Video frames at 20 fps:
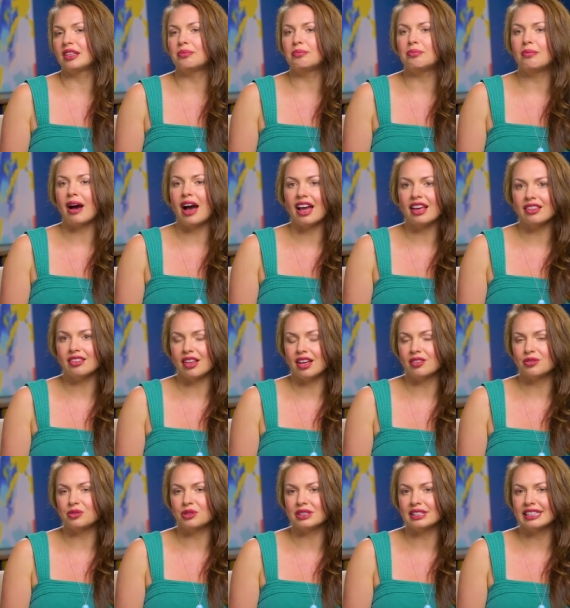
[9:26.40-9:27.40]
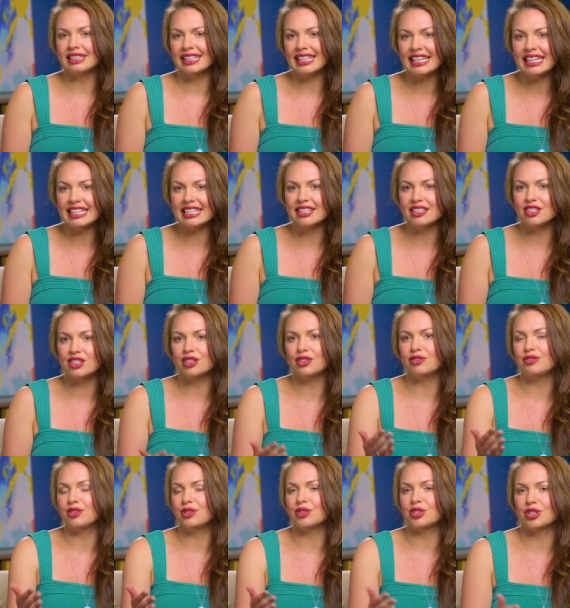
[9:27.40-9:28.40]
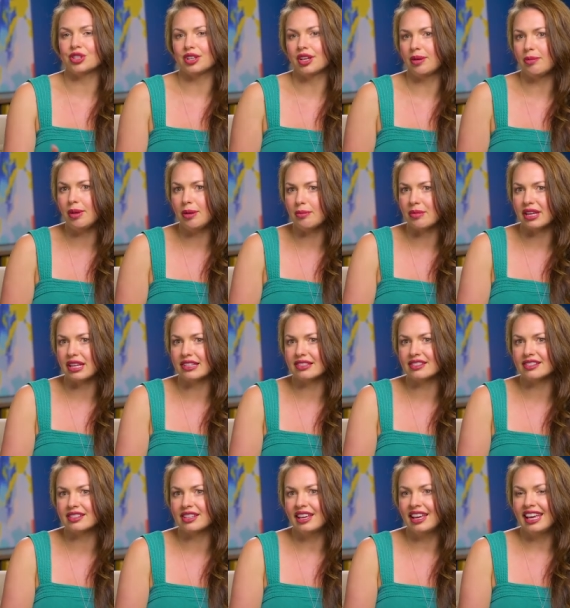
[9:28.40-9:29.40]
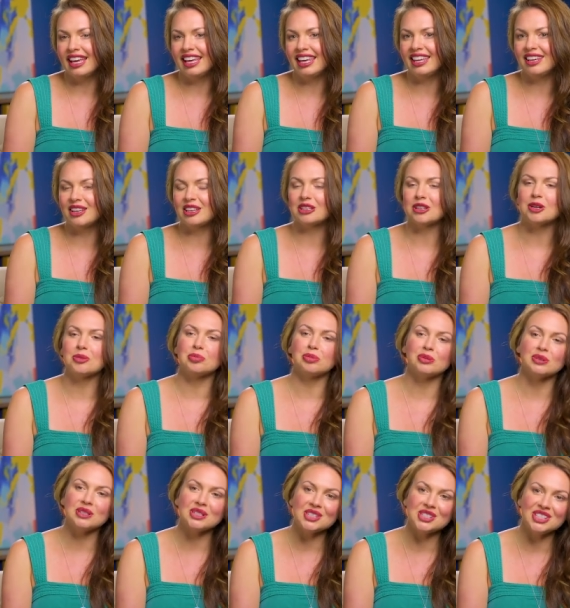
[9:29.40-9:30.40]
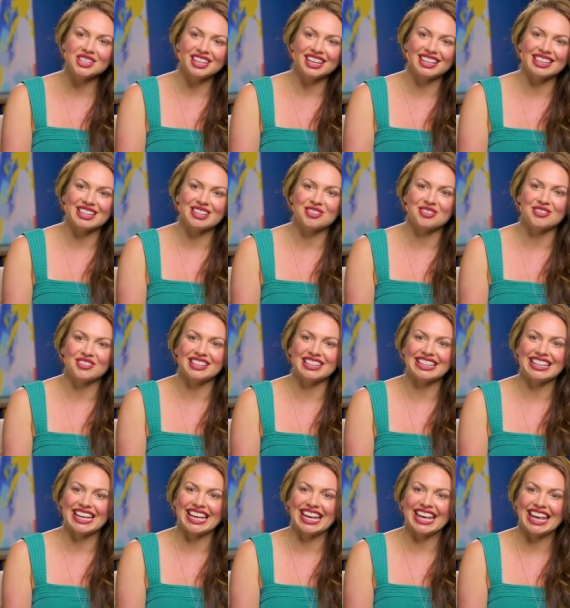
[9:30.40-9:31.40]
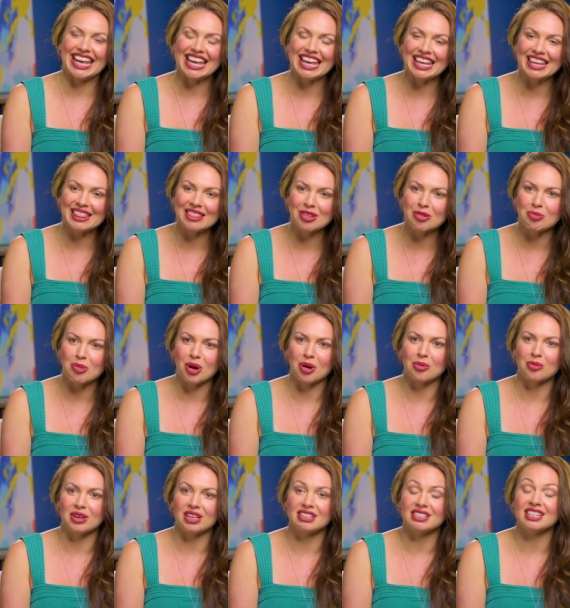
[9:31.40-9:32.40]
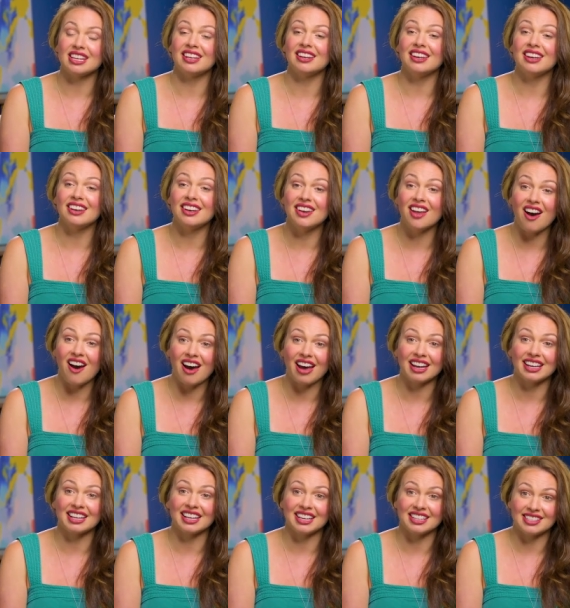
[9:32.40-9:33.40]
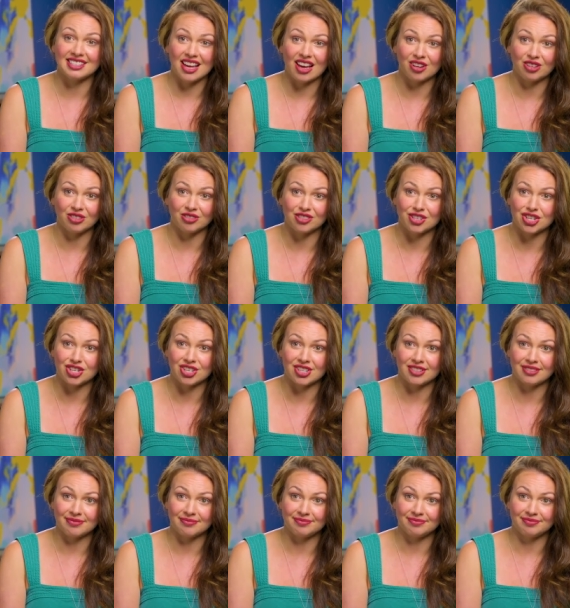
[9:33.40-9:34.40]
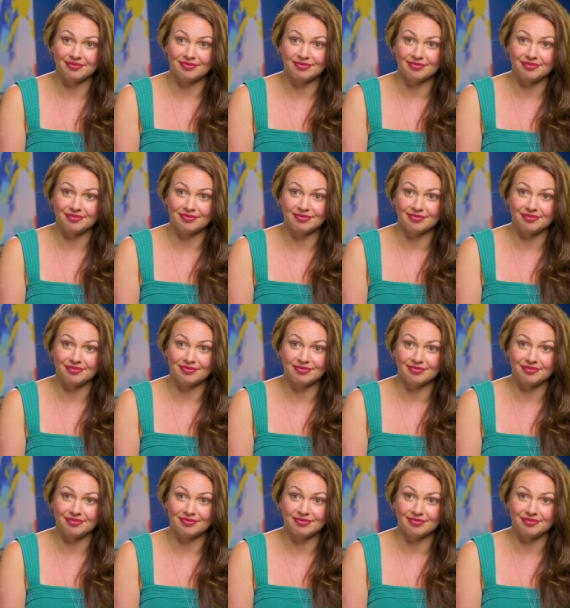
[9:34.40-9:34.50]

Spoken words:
that my love would lead to future commitments. He could appreciate the feeling in the moment and not get tunnel vision.